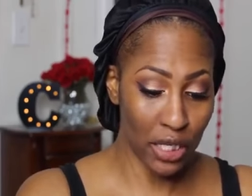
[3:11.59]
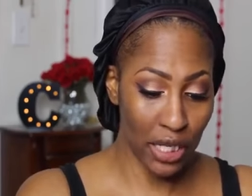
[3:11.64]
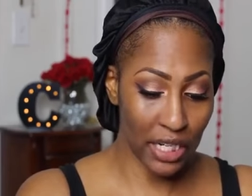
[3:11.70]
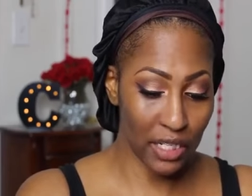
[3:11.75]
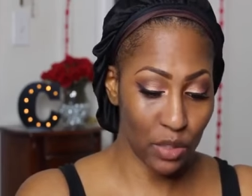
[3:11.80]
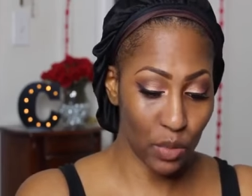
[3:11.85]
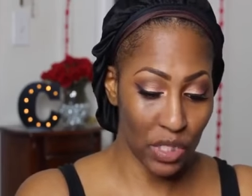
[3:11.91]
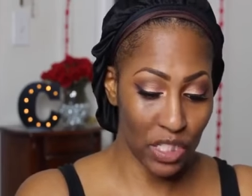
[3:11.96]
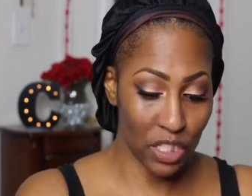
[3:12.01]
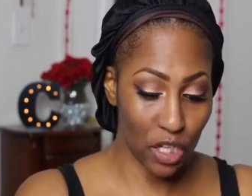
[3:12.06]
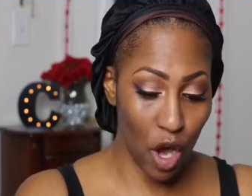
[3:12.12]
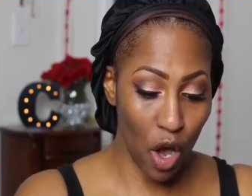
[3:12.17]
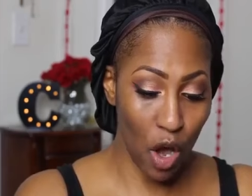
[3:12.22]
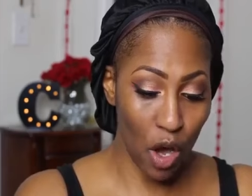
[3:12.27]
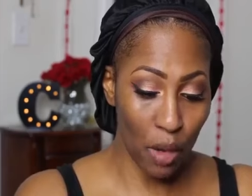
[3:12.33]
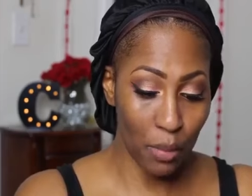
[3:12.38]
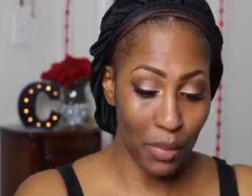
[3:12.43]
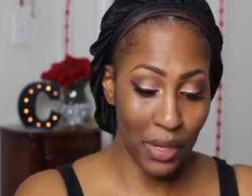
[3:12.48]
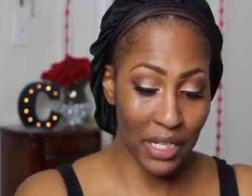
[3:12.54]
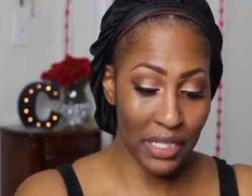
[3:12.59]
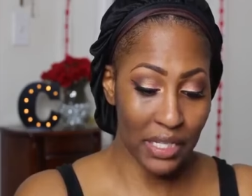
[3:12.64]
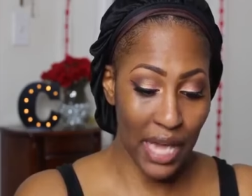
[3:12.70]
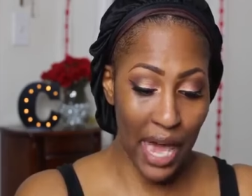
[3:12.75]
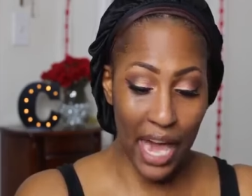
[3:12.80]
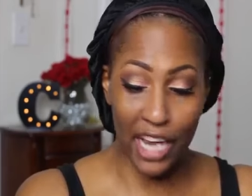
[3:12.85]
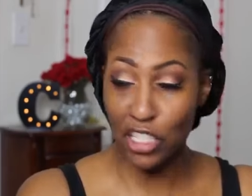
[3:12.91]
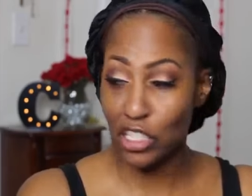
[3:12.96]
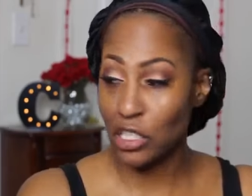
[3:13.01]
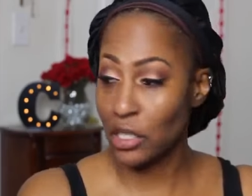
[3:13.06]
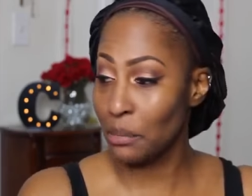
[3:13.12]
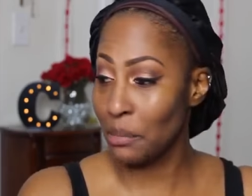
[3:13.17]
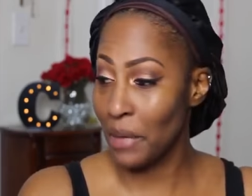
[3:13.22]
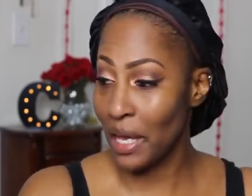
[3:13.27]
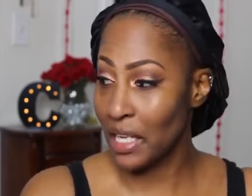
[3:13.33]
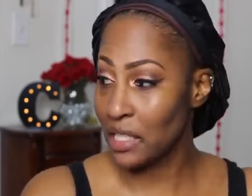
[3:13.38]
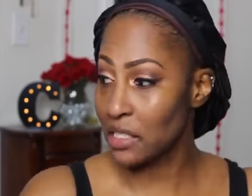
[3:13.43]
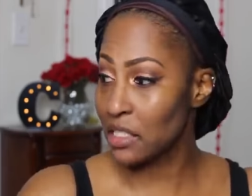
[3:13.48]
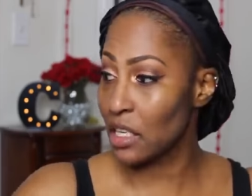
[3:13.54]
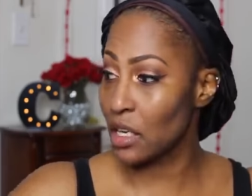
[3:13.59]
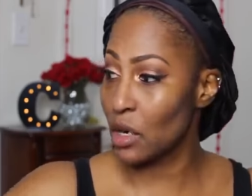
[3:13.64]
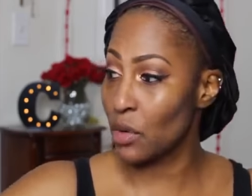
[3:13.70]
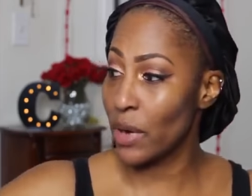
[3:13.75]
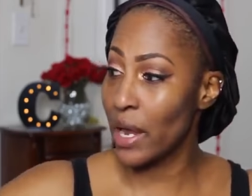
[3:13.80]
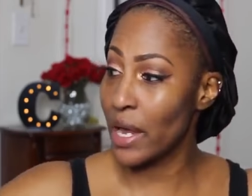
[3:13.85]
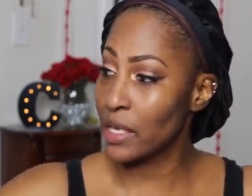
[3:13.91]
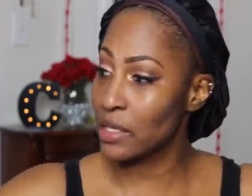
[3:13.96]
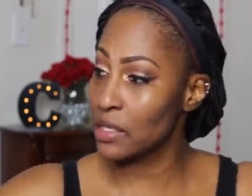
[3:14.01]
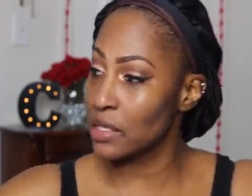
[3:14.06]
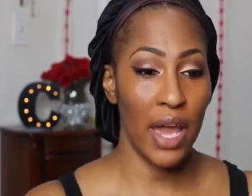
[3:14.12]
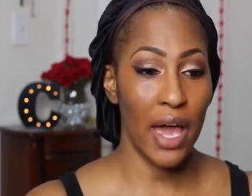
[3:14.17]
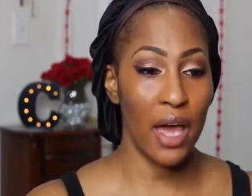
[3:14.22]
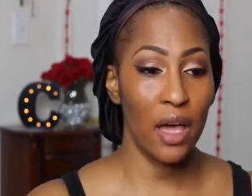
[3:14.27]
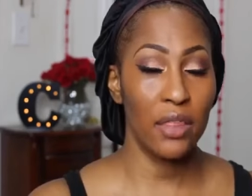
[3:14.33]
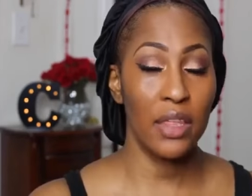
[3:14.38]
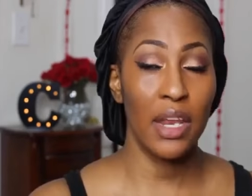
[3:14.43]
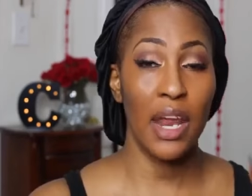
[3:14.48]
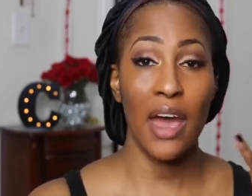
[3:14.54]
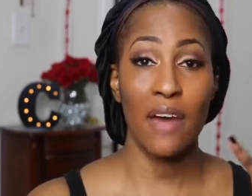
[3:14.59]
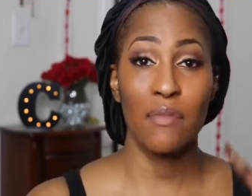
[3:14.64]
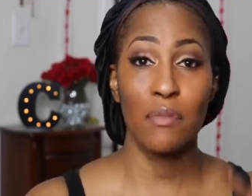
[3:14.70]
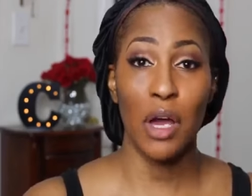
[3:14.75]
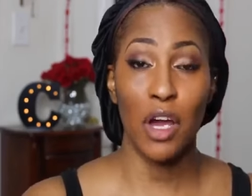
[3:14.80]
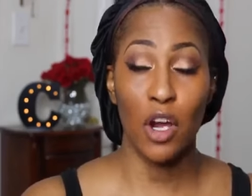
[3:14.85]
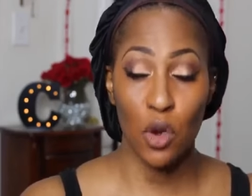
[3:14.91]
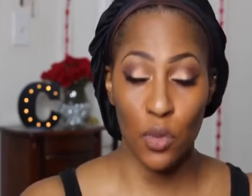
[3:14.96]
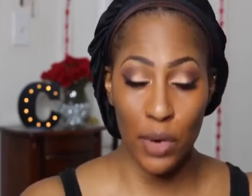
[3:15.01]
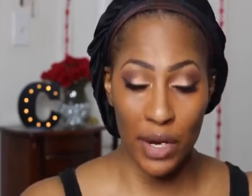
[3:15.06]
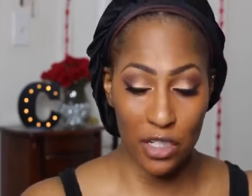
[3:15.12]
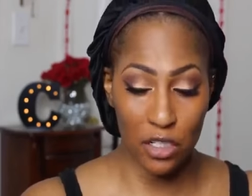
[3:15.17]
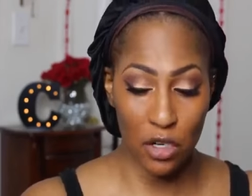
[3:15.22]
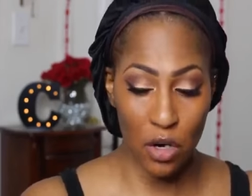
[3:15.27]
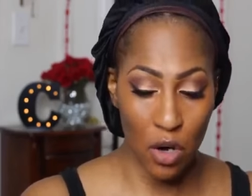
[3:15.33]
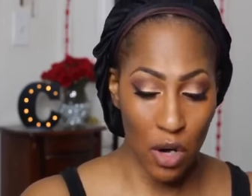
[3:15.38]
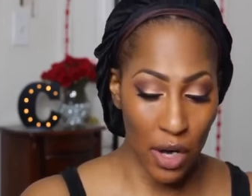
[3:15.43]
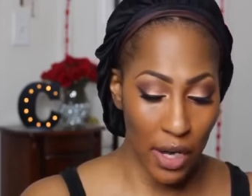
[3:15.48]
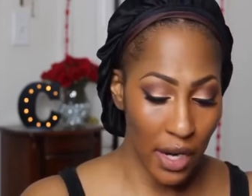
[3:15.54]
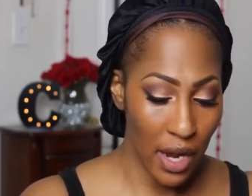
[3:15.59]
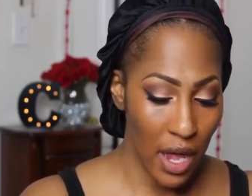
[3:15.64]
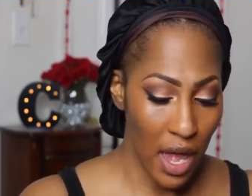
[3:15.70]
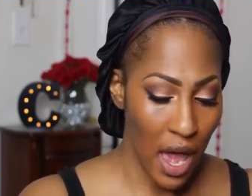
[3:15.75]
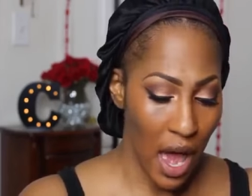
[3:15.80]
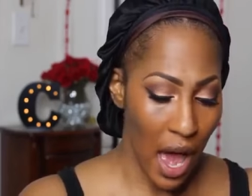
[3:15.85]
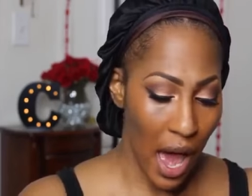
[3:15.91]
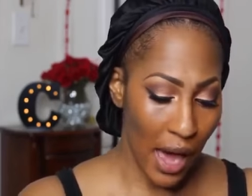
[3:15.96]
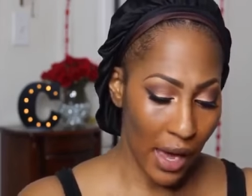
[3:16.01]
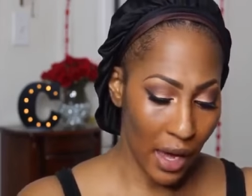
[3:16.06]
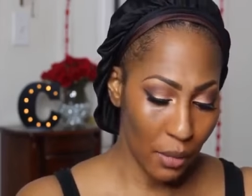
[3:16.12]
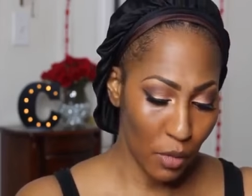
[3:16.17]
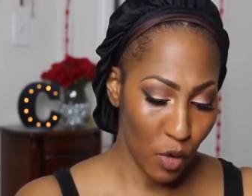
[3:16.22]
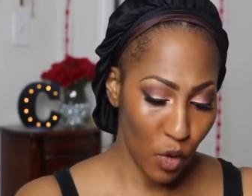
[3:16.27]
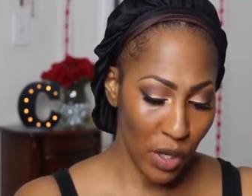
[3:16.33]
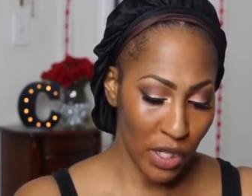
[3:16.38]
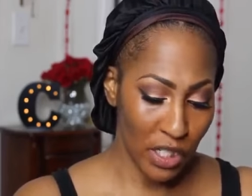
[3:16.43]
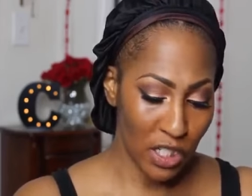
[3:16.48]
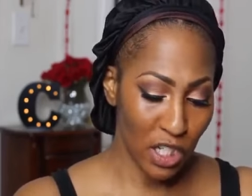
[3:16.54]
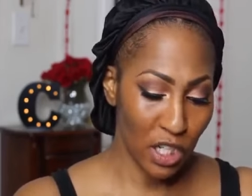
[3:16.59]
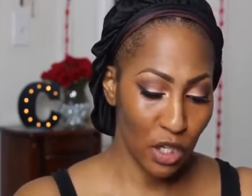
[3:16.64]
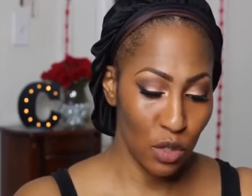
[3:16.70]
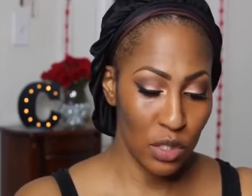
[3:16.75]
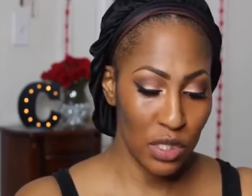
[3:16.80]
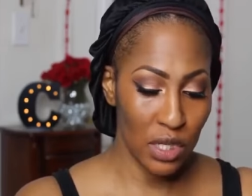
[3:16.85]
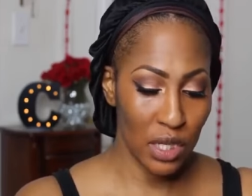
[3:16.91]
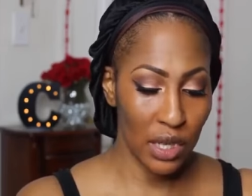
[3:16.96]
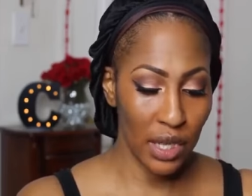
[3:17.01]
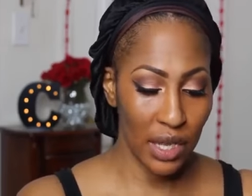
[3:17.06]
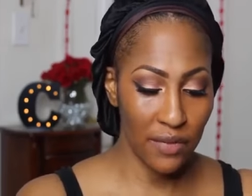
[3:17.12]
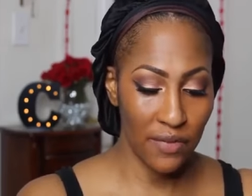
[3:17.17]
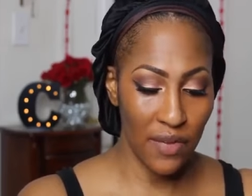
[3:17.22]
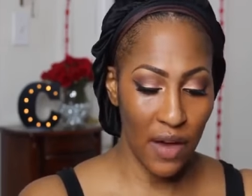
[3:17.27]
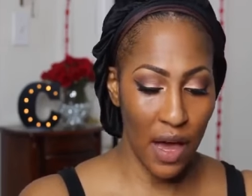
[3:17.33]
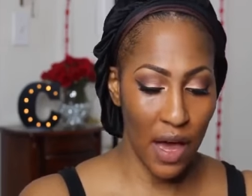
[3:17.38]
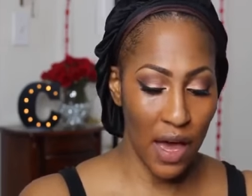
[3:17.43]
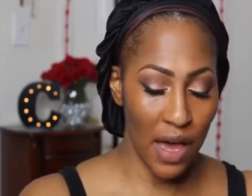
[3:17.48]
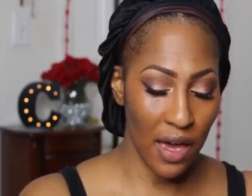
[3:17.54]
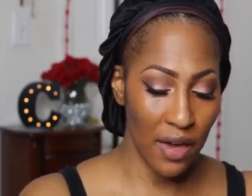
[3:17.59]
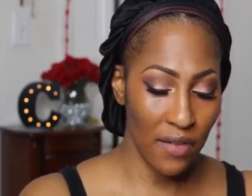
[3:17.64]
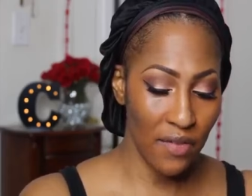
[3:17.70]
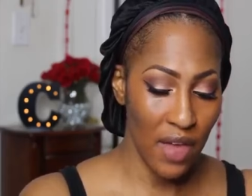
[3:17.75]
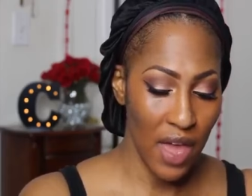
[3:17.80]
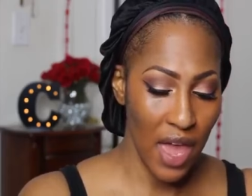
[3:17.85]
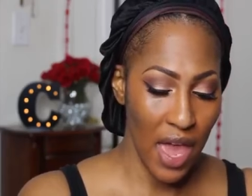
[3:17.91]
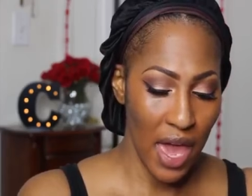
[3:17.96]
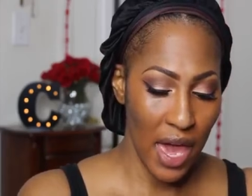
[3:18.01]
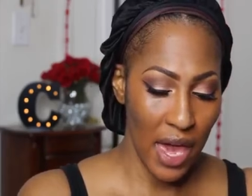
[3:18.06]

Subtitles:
That is what it's called, but it's actually made to correct. Now that I have my corrector on, I am going to use Clay 5.